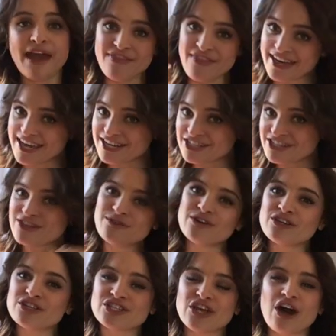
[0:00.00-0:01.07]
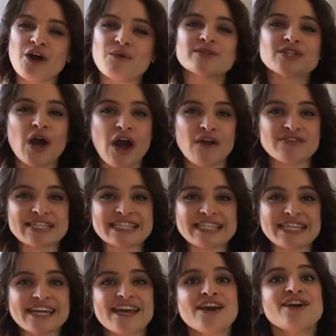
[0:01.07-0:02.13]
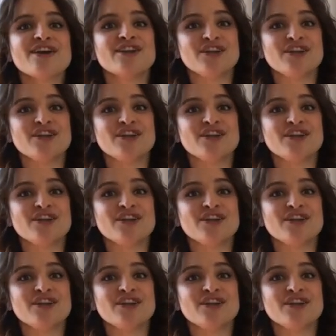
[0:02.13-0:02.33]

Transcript: and that kitchen that you just saw was obviously